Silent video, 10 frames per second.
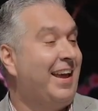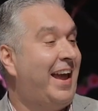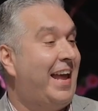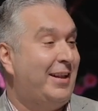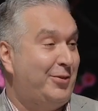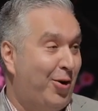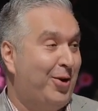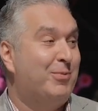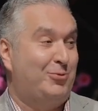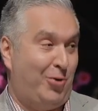And the
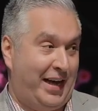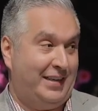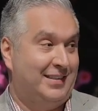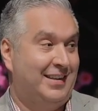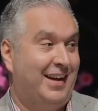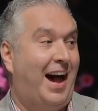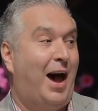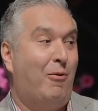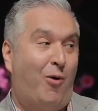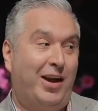donut was right.
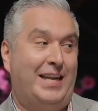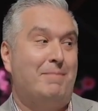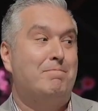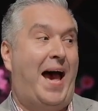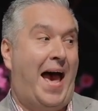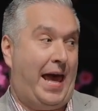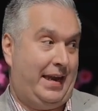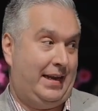I wanted it bad.